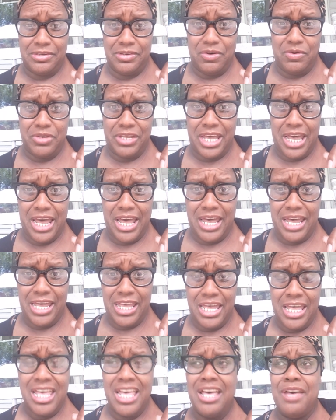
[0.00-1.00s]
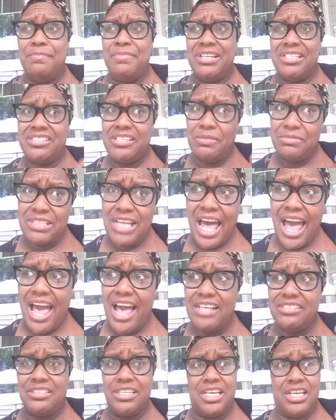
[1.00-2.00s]
Okay. But
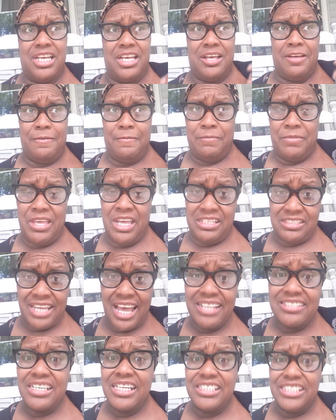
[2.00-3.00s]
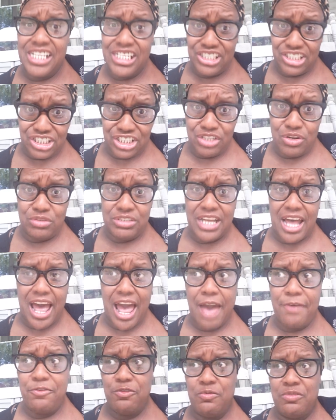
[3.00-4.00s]
sometimes it takes additional
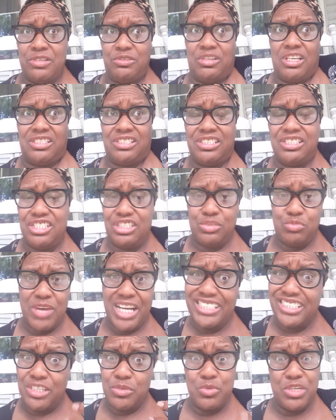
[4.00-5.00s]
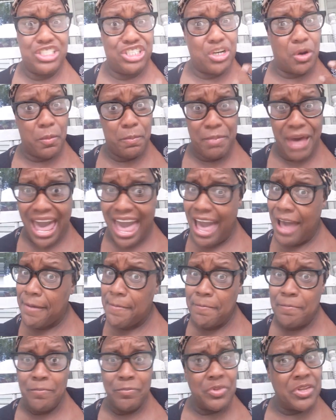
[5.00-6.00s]
time with a situation with your back.
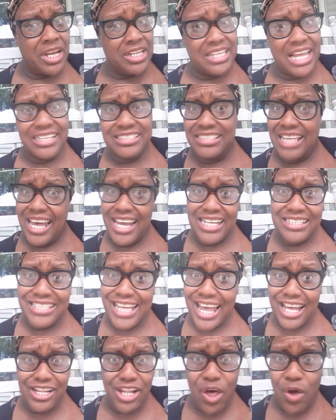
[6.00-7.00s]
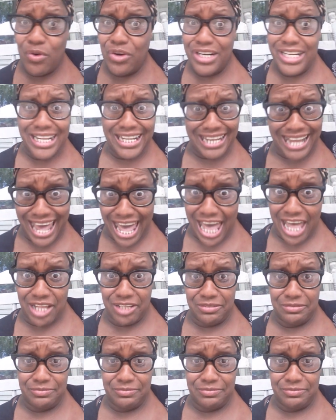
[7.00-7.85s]
They say it take longer than that.